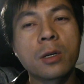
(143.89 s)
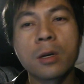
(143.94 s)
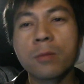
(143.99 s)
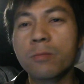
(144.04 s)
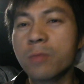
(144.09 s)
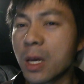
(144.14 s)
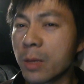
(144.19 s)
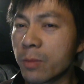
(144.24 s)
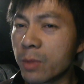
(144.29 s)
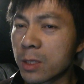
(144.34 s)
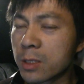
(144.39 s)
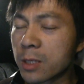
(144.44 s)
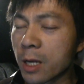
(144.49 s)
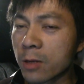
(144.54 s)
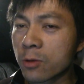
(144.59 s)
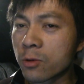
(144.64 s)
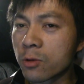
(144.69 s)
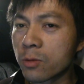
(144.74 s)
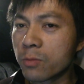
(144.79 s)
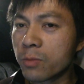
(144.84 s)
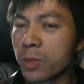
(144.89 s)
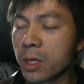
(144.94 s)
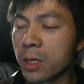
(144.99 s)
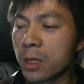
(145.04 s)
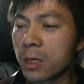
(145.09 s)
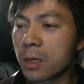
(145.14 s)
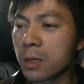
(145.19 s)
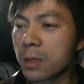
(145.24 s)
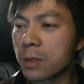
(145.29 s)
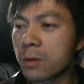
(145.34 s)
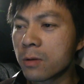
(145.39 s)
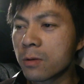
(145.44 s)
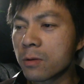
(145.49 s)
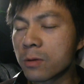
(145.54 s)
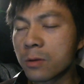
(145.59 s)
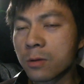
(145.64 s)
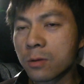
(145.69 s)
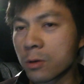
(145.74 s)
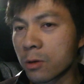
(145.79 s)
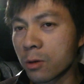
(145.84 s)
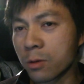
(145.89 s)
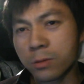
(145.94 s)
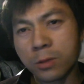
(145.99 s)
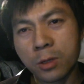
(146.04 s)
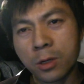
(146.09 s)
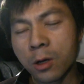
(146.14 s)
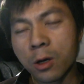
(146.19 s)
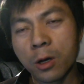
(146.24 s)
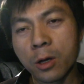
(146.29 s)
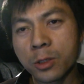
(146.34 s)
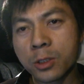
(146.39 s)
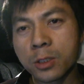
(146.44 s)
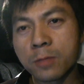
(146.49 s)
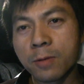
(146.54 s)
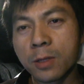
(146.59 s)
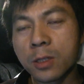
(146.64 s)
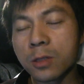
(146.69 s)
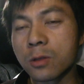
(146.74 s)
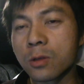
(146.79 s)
Maybe that could be the cause of it.